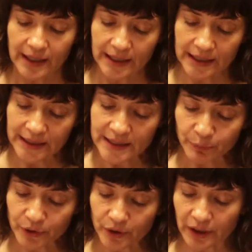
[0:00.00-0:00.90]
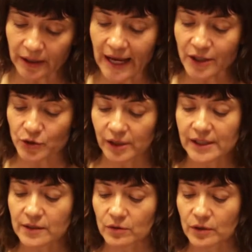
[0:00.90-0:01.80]
In his book, A Natural
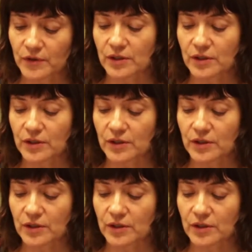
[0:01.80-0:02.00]
History of